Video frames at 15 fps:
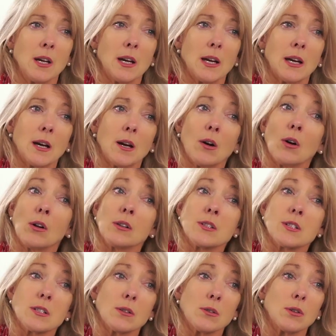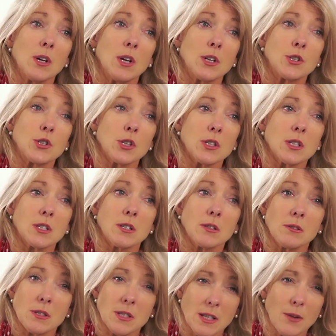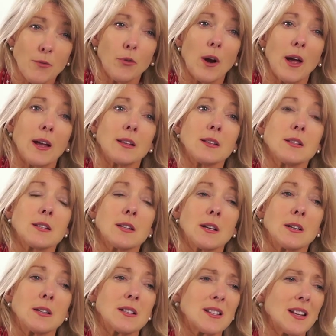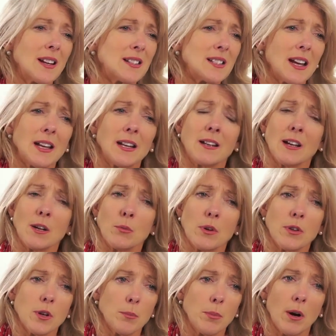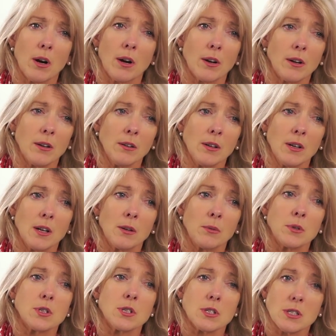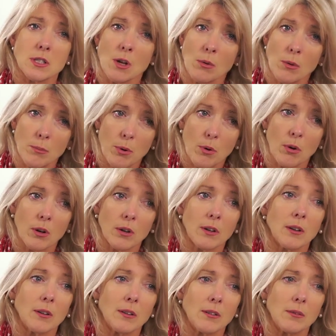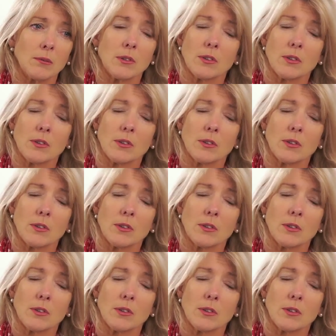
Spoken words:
Also, just to see friends, set a date night with your partner, which is so important.